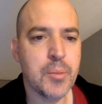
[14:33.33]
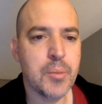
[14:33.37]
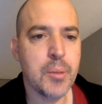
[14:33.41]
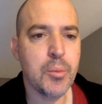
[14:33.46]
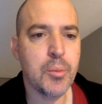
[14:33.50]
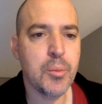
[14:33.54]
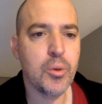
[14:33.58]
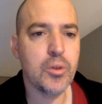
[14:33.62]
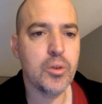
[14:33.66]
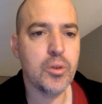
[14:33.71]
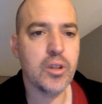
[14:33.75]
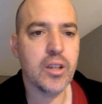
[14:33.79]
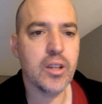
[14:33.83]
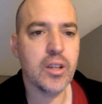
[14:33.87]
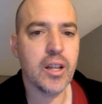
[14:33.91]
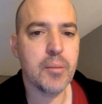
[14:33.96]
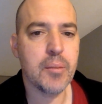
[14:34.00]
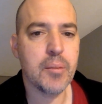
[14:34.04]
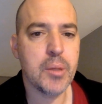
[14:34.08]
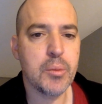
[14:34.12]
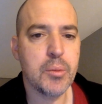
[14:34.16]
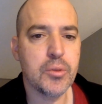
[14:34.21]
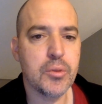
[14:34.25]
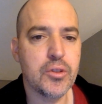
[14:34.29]
a lot
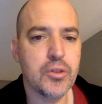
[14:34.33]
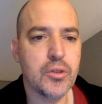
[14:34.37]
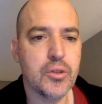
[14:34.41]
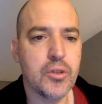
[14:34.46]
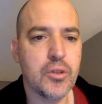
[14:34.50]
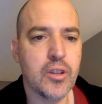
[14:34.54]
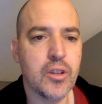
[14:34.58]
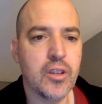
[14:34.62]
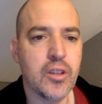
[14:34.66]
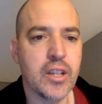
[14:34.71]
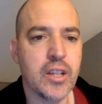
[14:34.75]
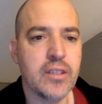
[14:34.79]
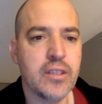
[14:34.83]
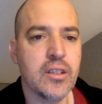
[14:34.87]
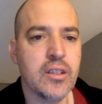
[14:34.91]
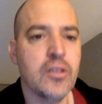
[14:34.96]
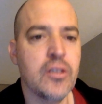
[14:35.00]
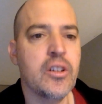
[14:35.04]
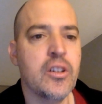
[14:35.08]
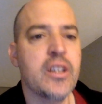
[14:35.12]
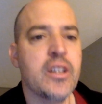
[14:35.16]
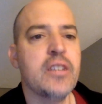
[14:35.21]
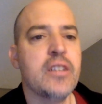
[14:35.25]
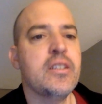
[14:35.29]
of people too, they'll like to
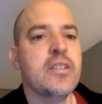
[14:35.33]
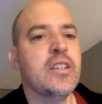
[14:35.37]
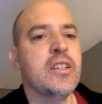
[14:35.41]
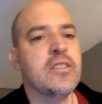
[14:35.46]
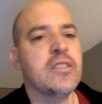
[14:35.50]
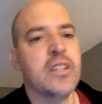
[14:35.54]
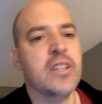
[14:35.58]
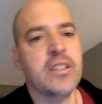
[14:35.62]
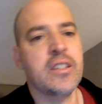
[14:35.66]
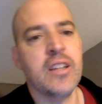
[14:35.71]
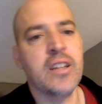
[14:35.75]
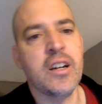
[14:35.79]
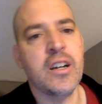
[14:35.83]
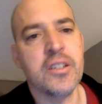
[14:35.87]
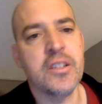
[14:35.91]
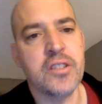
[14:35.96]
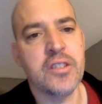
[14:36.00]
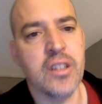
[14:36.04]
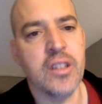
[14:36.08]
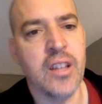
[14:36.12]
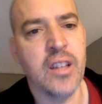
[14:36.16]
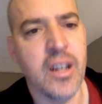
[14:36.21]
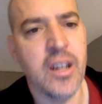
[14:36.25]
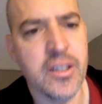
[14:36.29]
look at things like
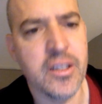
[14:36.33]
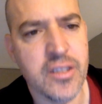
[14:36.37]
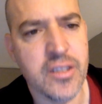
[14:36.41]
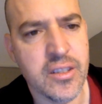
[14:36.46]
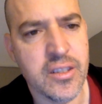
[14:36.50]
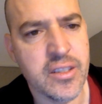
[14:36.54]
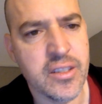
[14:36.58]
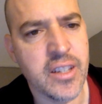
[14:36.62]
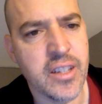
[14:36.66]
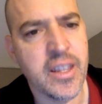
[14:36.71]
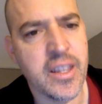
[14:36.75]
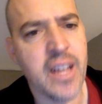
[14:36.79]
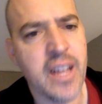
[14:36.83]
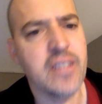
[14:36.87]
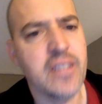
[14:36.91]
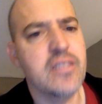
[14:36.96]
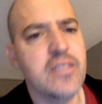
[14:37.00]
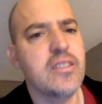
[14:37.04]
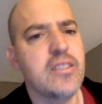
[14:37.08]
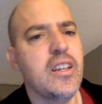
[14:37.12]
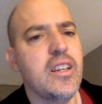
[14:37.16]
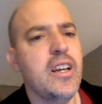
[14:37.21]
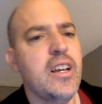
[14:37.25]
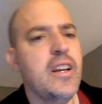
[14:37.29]
nonchalance and say
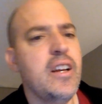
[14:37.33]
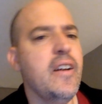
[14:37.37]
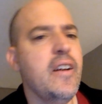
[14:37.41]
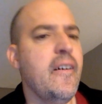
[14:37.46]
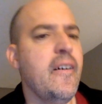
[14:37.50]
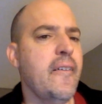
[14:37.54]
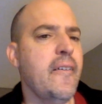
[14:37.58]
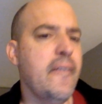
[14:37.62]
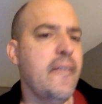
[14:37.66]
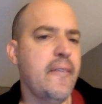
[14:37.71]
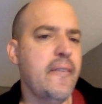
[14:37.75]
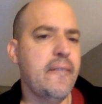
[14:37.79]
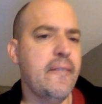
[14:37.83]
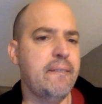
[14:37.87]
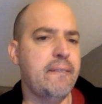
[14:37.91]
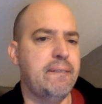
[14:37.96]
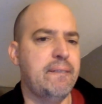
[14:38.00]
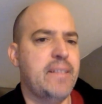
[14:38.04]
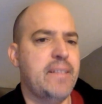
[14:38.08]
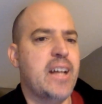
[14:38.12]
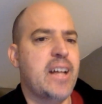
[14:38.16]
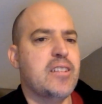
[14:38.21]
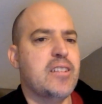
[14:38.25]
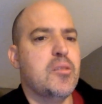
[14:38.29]
that's
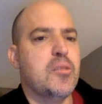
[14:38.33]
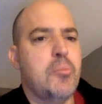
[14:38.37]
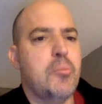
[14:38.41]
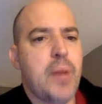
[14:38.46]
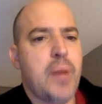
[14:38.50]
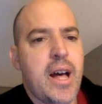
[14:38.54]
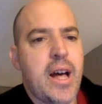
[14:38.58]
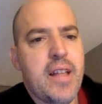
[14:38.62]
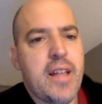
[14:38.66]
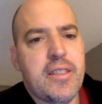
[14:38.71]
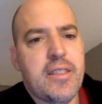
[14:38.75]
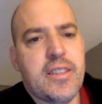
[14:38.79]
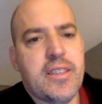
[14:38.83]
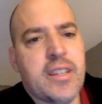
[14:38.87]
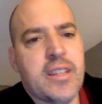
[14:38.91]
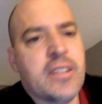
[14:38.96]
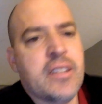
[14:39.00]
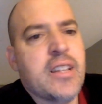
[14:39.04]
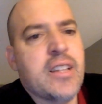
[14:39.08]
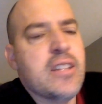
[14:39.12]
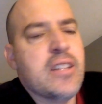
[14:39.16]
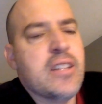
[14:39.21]
a bad thing.